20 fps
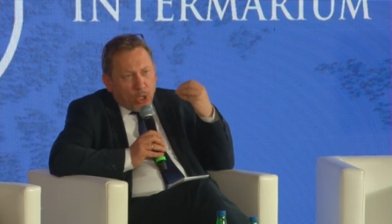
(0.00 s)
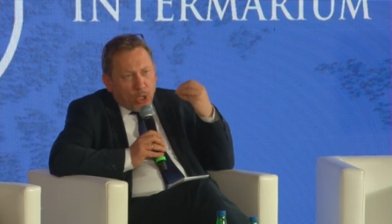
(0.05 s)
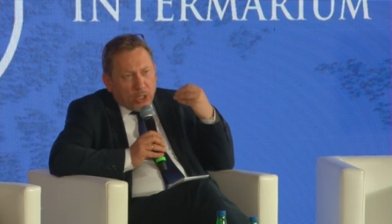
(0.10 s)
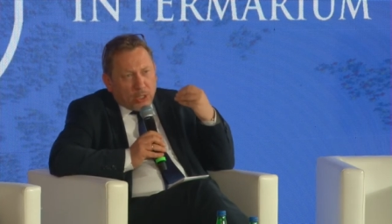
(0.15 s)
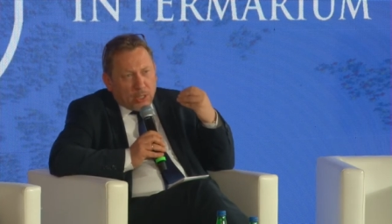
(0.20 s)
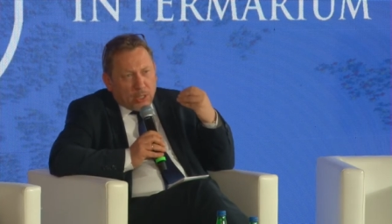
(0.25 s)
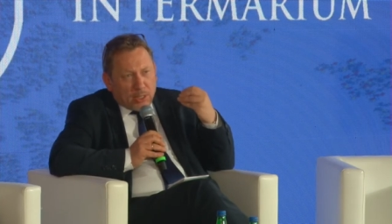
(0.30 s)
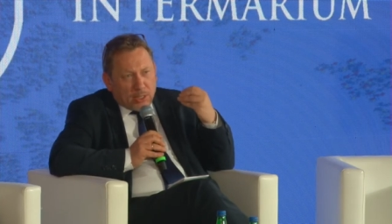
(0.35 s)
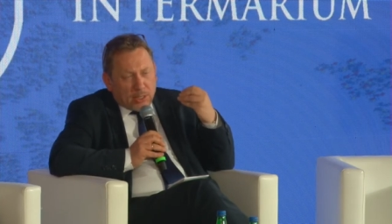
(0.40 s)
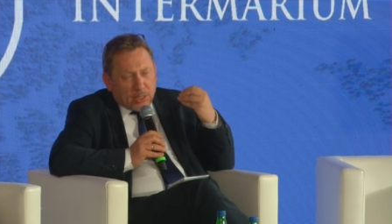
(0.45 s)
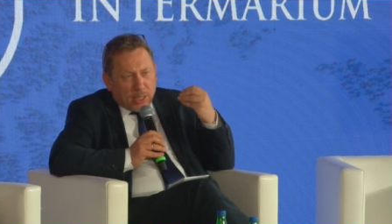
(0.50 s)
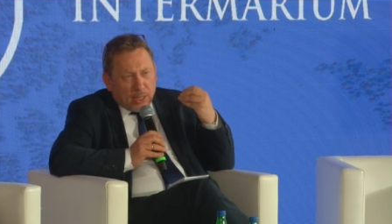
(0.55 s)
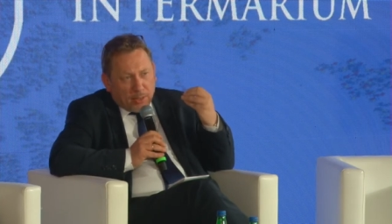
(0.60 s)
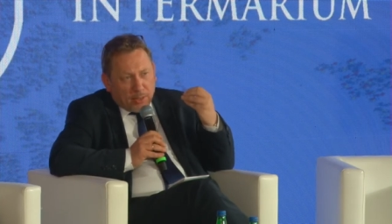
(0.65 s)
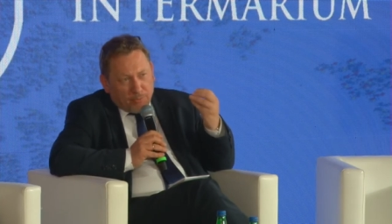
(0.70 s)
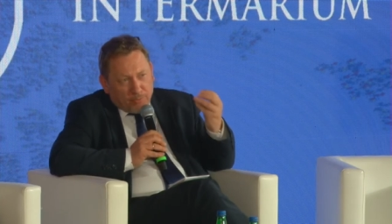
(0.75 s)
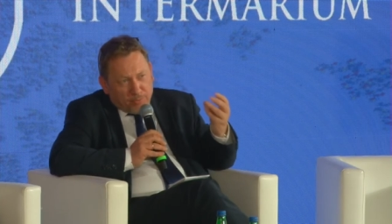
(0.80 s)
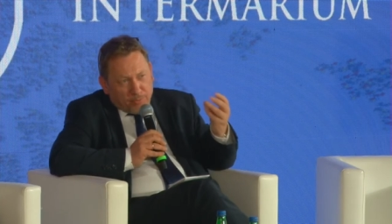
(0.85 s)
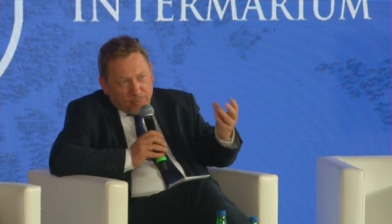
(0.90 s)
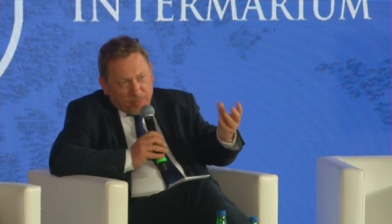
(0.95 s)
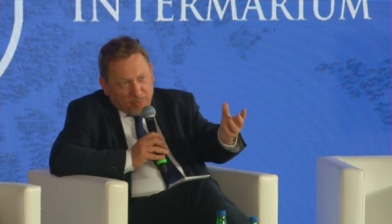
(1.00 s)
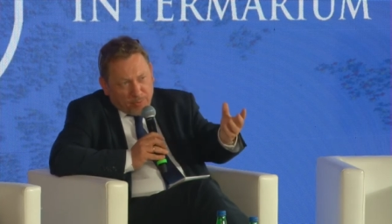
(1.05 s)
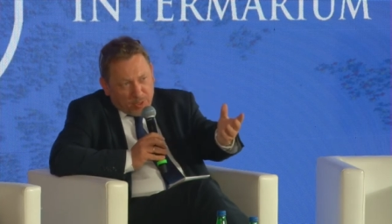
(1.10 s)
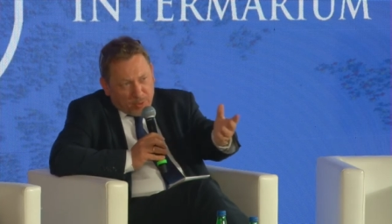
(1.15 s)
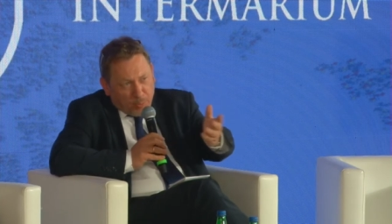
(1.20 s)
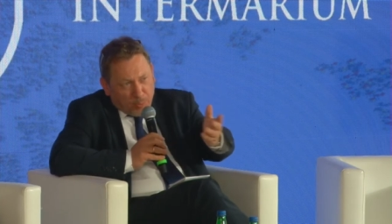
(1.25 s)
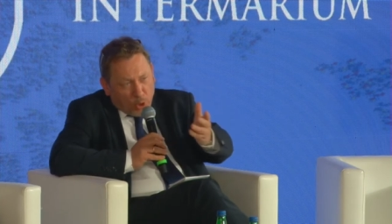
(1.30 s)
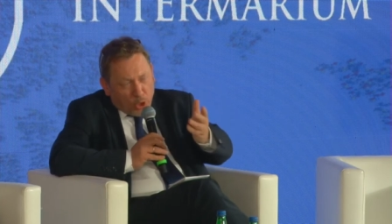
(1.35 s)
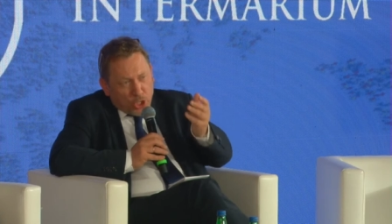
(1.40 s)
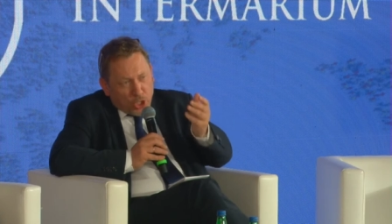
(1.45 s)
strength.
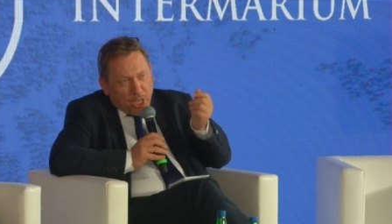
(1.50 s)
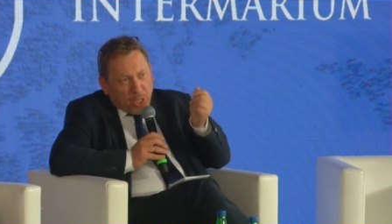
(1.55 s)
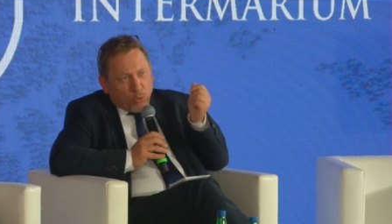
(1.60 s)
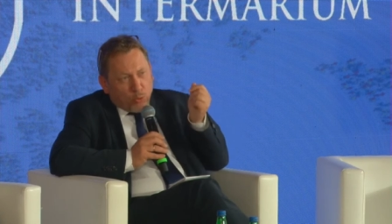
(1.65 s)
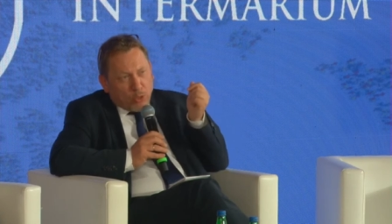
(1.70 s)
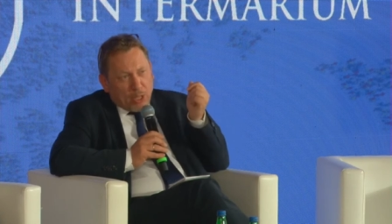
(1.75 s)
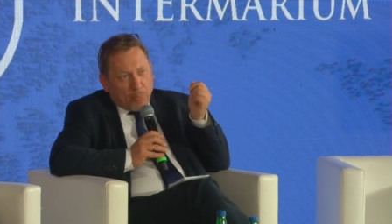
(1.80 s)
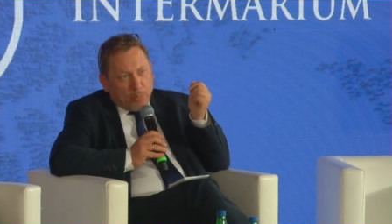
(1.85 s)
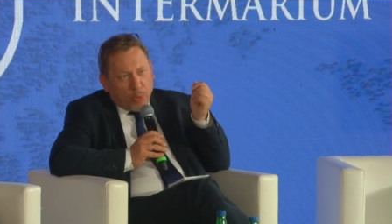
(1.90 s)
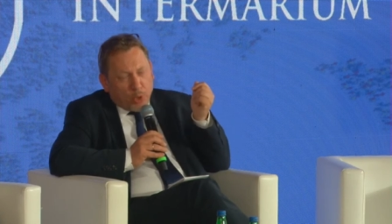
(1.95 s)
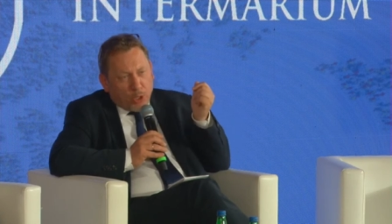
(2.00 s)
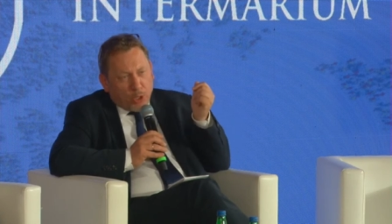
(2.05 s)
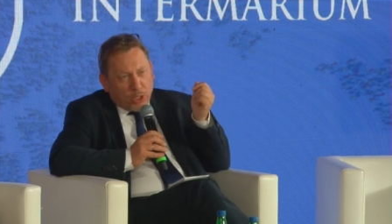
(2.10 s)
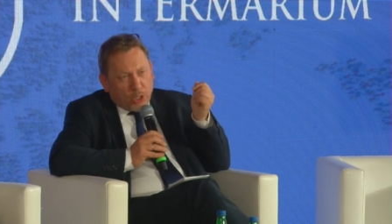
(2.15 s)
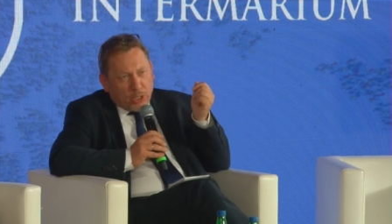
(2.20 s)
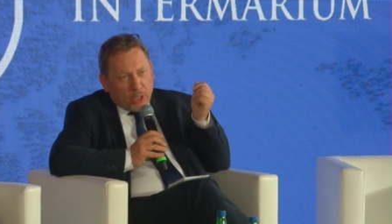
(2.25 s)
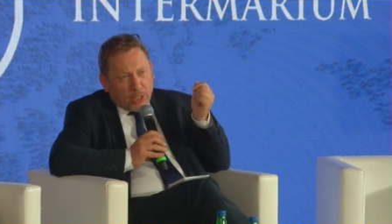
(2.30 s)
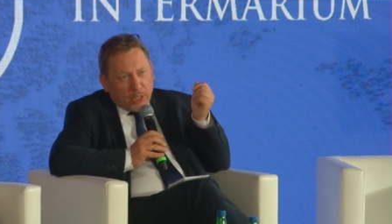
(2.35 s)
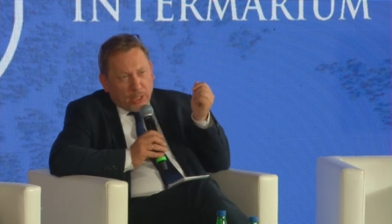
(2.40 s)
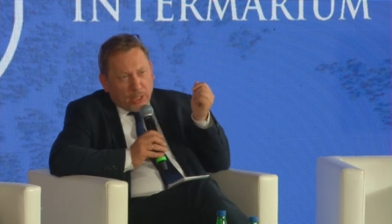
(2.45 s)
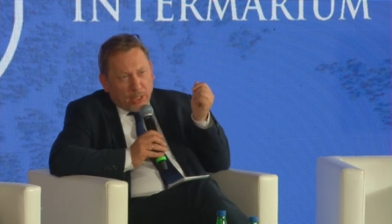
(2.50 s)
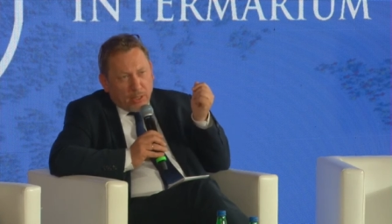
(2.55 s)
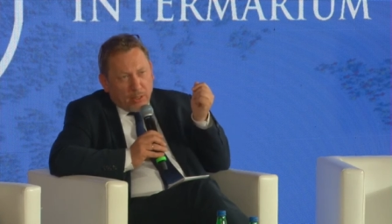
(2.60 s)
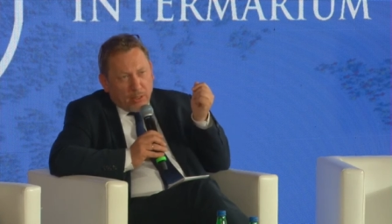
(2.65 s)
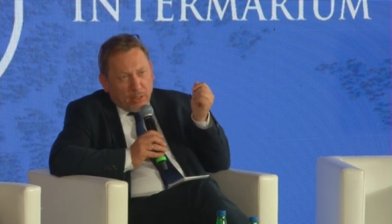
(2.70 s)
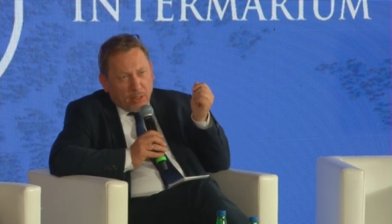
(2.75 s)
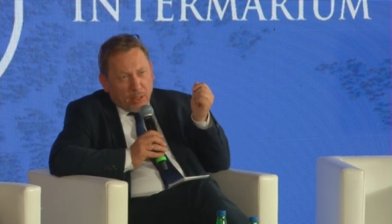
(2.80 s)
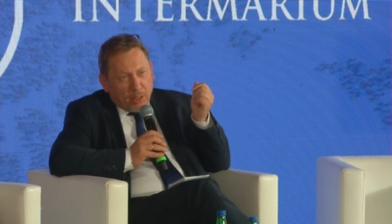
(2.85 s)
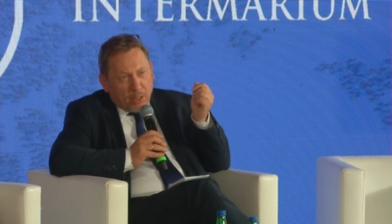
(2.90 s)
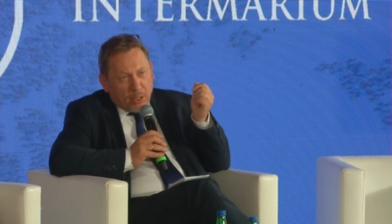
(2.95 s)
But similarly to
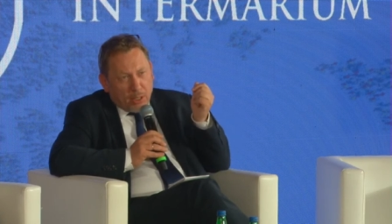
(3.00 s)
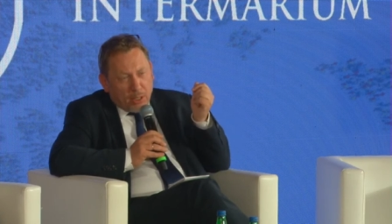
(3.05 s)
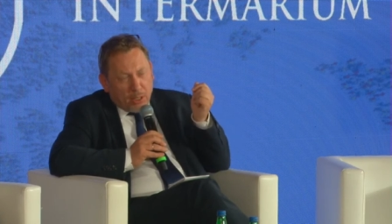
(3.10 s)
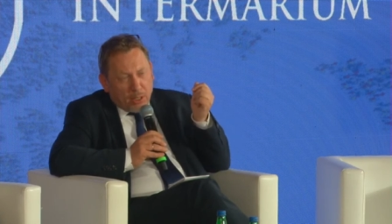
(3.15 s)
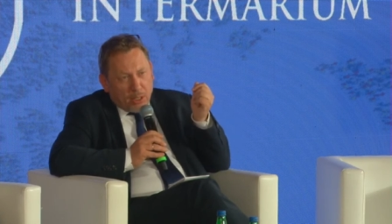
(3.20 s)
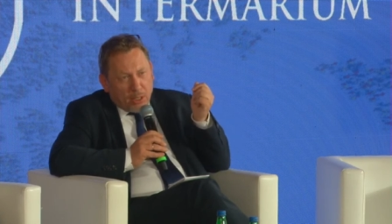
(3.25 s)
politics,